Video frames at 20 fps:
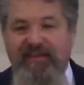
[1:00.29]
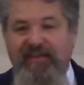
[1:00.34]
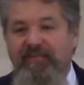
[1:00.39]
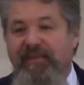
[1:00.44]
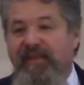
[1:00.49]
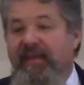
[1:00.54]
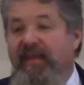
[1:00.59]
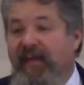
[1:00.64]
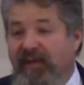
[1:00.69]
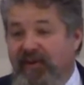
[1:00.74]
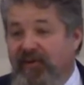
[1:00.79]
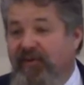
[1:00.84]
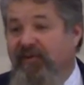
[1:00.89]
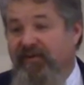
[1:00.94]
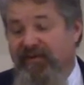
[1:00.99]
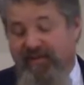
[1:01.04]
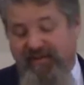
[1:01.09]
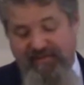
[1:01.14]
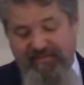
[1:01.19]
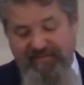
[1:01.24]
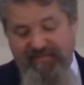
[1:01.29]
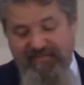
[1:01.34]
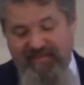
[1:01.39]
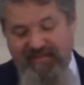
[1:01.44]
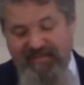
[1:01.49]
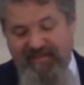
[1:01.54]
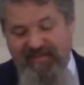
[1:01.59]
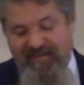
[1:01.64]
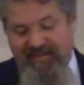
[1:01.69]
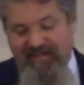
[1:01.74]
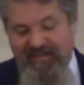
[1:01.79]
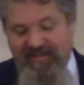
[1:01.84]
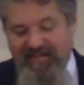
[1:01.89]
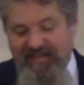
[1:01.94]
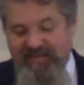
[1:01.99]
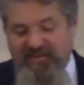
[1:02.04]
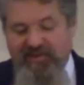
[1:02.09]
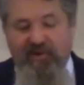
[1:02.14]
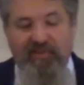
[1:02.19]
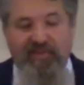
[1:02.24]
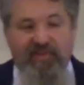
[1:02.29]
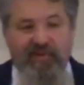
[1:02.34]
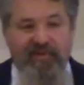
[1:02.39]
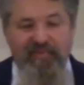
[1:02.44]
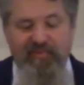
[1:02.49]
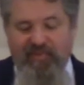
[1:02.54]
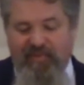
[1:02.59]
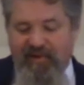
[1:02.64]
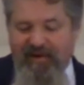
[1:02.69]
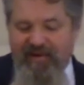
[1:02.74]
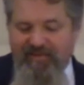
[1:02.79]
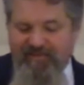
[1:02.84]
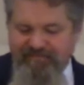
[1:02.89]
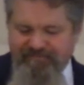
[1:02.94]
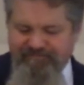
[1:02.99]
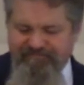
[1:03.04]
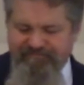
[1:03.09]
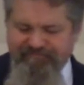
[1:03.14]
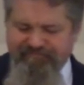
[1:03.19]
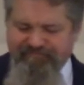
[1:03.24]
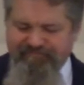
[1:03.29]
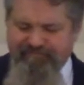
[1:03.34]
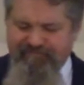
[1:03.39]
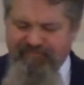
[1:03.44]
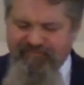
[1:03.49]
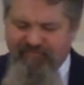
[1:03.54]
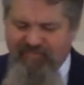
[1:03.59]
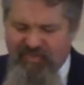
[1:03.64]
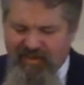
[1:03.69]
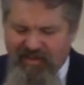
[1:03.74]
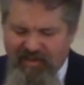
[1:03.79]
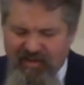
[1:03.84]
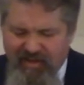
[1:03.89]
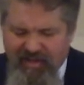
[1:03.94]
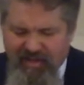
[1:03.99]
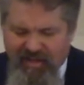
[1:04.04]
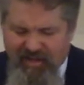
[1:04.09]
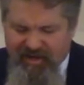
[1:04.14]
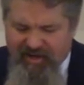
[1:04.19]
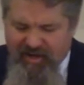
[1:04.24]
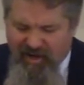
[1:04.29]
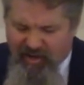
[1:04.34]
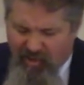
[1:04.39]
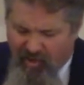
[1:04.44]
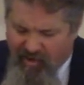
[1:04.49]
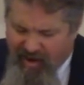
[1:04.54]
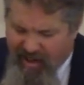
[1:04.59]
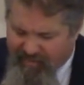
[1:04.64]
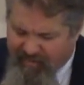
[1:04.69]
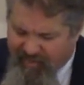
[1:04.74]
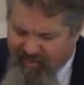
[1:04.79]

be hindered. Let's go to the Lord in prayer. Dear Lord, I